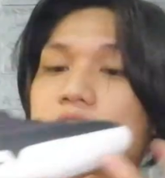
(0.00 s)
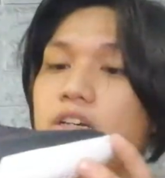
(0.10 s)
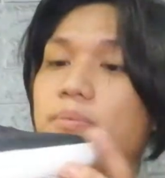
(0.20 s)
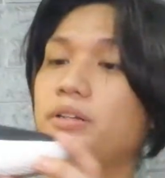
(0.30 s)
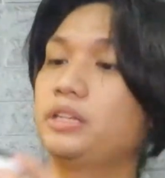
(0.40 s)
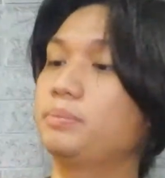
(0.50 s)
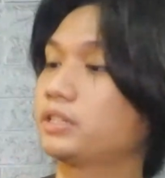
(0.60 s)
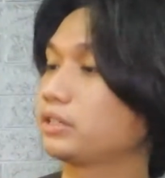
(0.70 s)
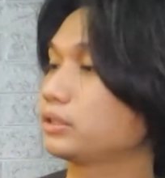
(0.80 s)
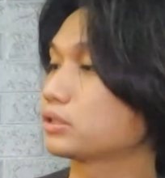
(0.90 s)
talk about the
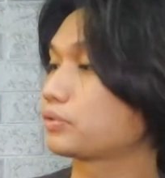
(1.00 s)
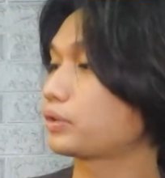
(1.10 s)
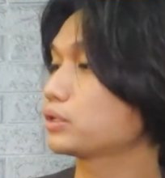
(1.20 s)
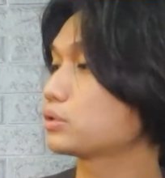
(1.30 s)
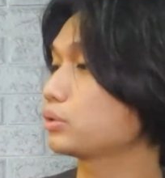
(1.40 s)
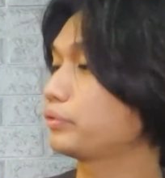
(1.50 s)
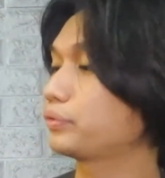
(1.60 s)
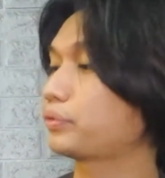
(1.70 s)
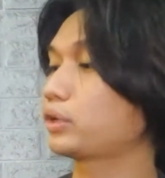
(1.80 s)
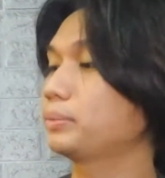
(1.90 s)
materials first. So
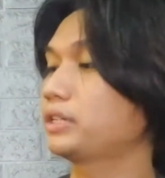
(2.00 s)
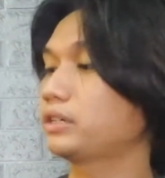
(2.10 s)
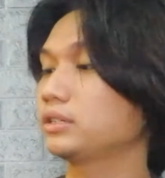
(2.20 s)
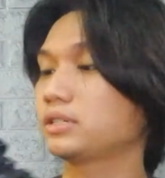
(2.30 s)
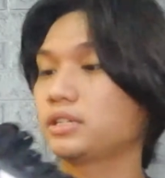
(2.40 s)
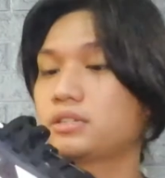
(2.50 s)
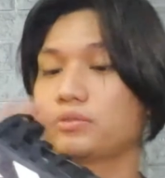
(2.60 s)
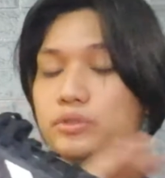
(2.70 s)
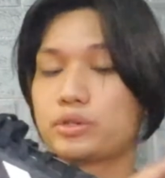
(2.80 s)
for the materials, it's with